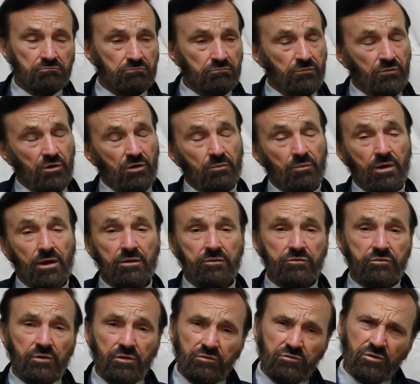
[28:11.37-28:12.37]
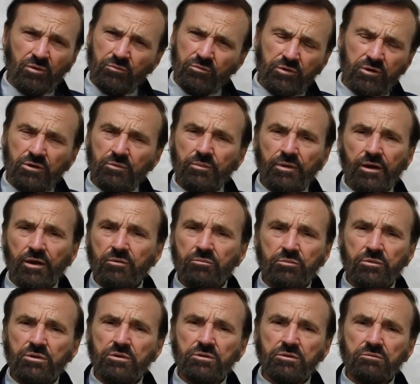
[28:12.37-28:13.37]
They might have said something about
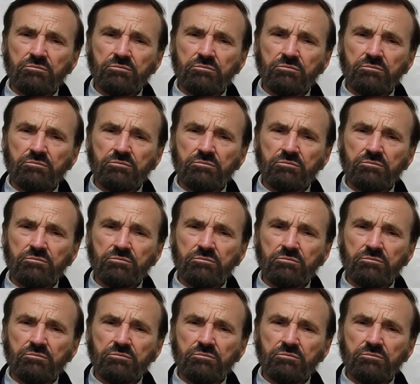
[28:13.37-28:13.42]
me.